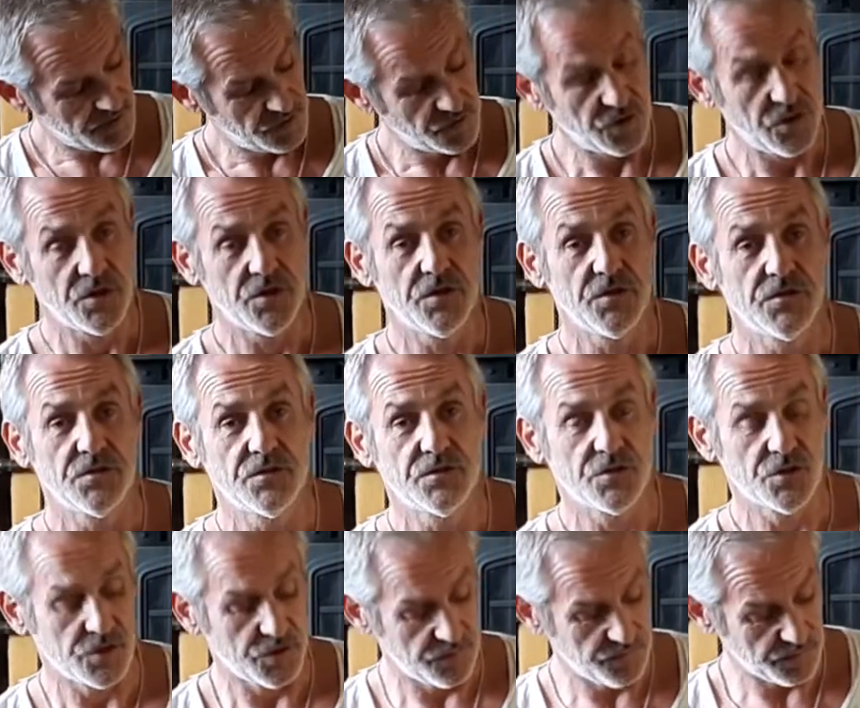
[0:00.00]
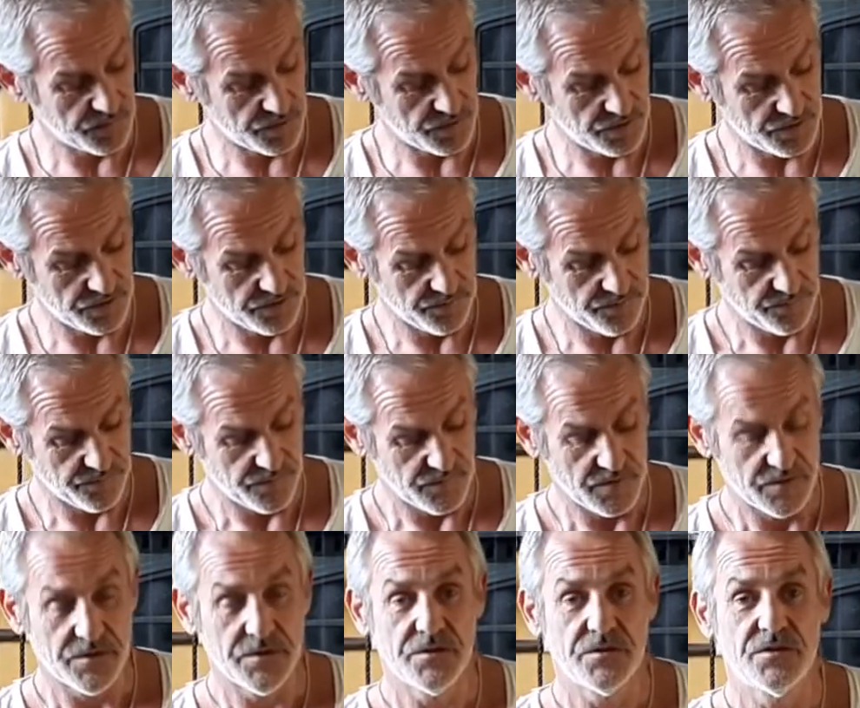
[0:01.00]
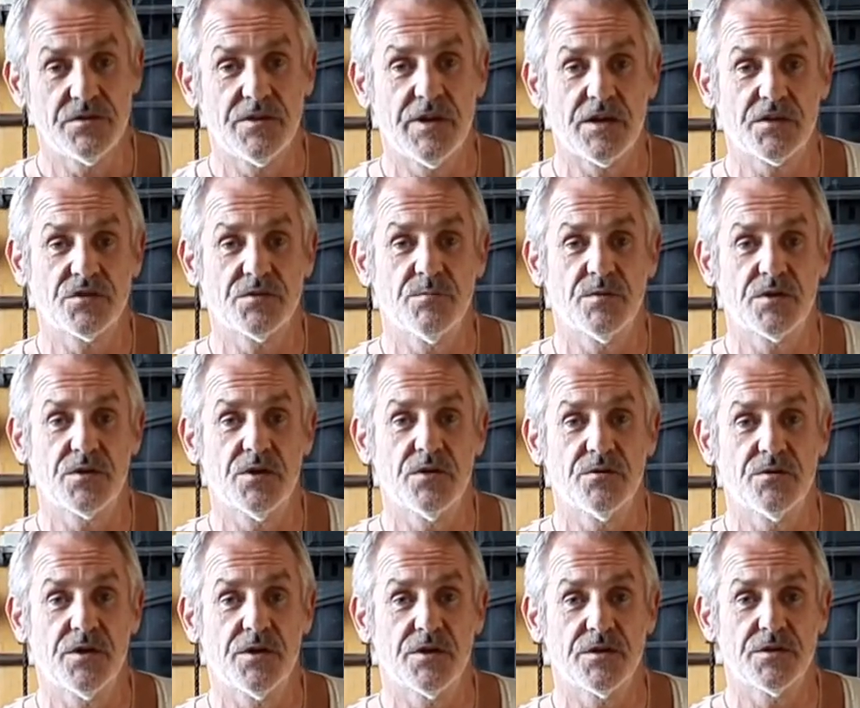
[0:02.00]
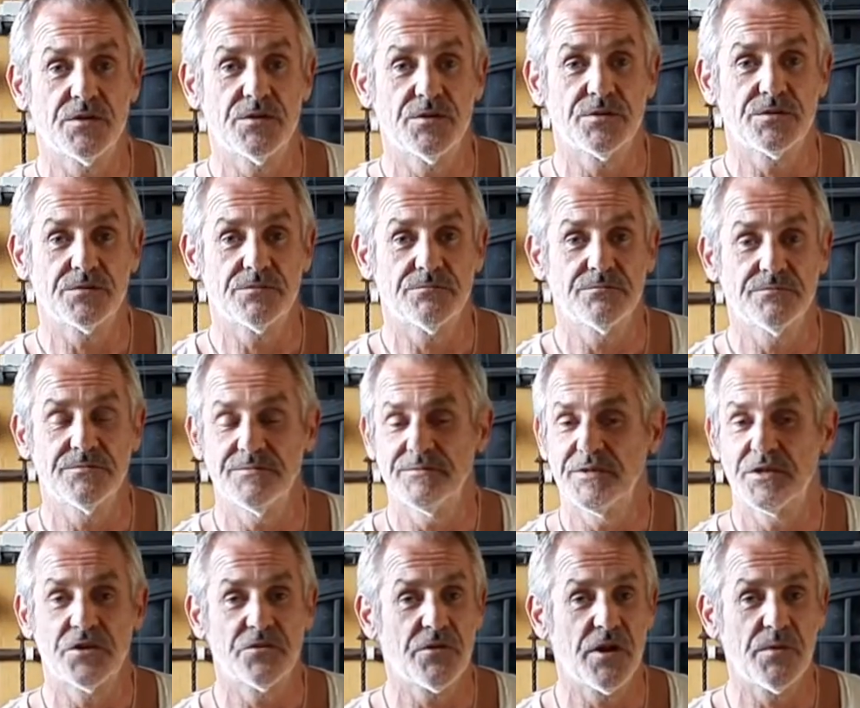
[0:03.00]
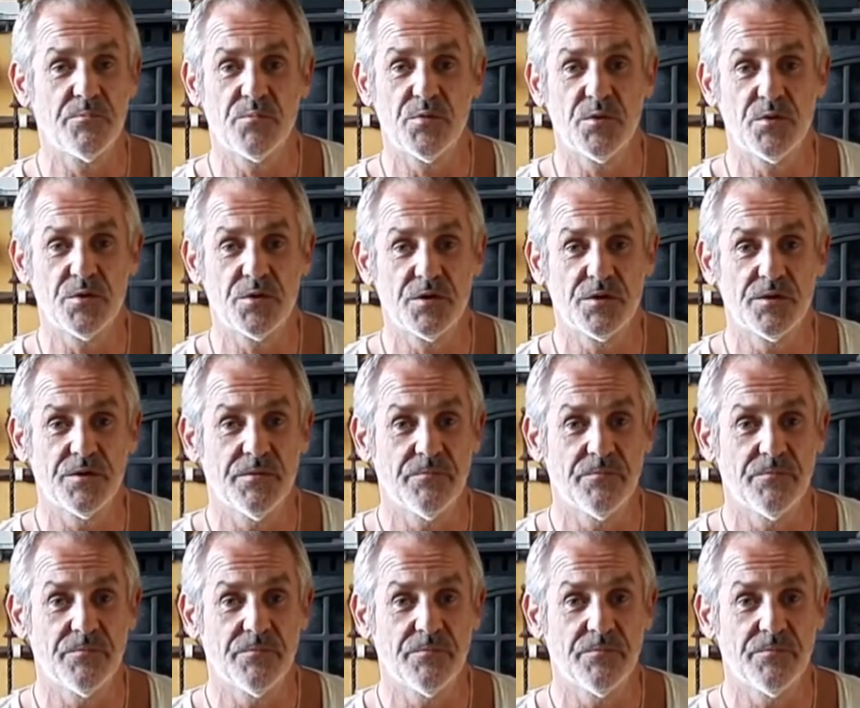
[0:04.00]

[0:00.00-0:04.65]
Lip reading: Journey to Joyful, Dashama Gordon. Great book.